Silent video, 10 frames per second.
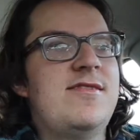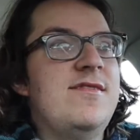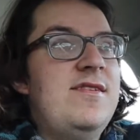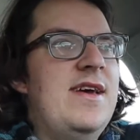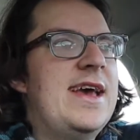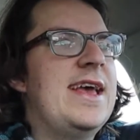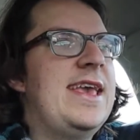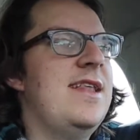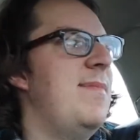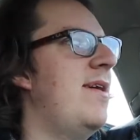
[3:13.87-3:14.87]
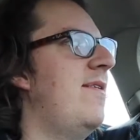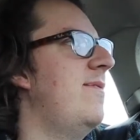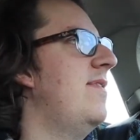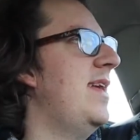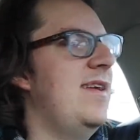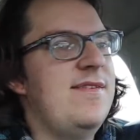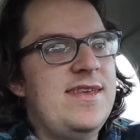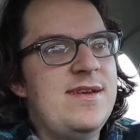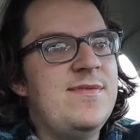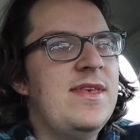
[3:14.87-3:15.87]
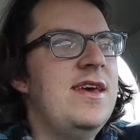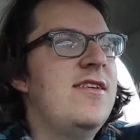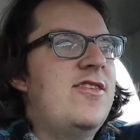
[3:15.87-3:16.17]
So you know, I gotta get them out and everything.